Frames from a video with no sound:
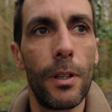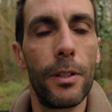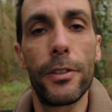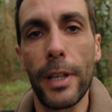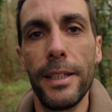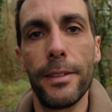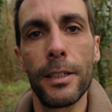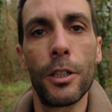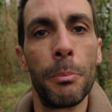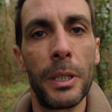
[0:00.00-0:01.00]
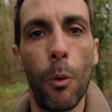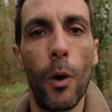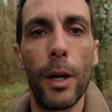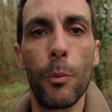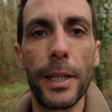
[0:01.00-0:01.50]
season can be
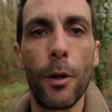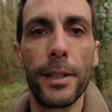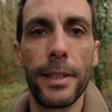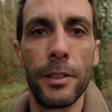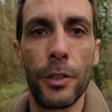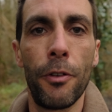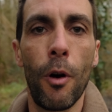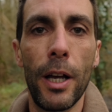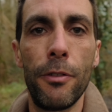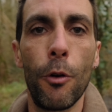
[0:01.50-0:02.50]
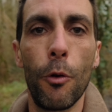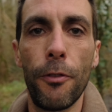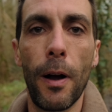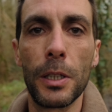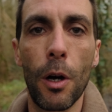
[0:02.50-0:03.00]
quite a weak identifier for
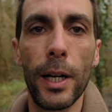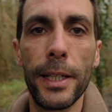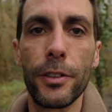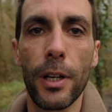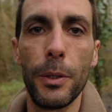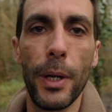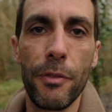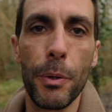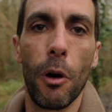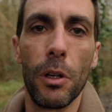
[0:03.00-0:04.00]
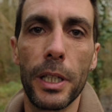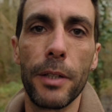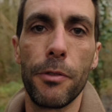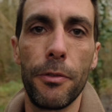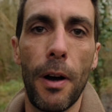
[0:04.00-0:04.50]
fungi. So if you are
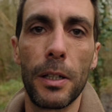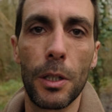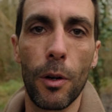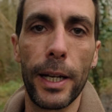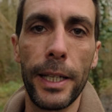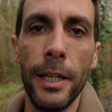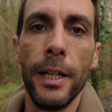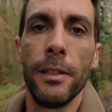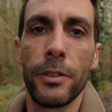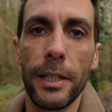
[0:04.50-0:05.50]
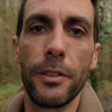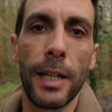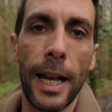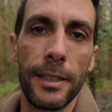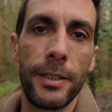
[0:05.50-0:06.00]
looking for fungi,
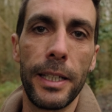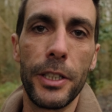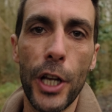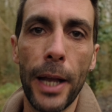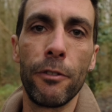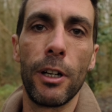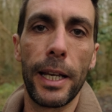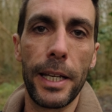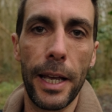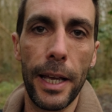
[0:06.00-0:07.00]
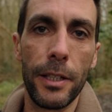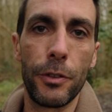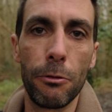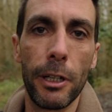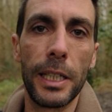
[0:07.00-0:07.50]
seasonality generally
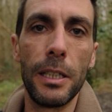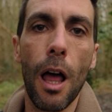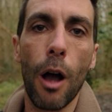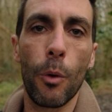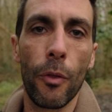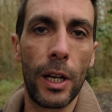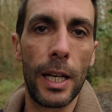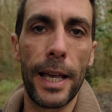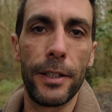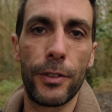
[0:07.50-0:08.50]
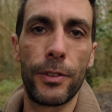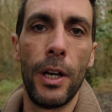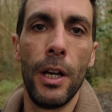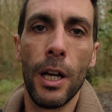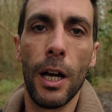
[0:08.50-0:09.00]
is really low on the list
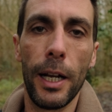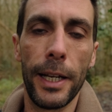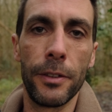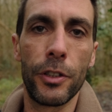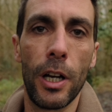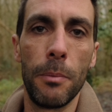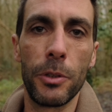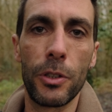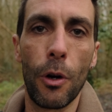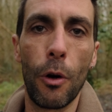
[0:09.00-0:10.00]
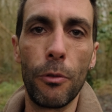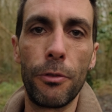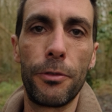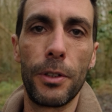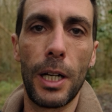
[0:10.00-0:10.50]
in terms
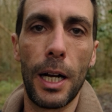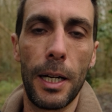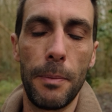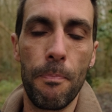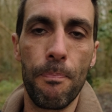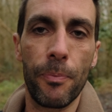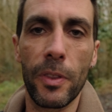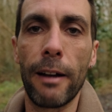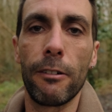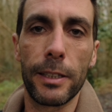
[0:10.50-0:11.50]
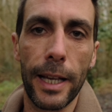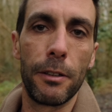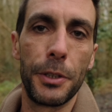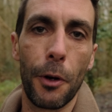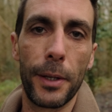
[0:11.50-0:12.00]
of um, narrowing
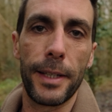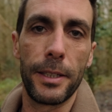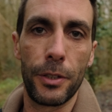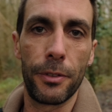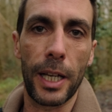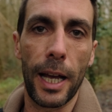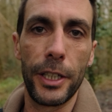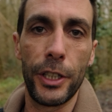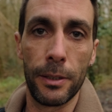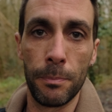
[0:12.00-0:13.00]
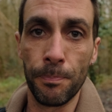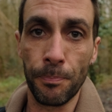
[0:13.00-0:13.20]
down your identification.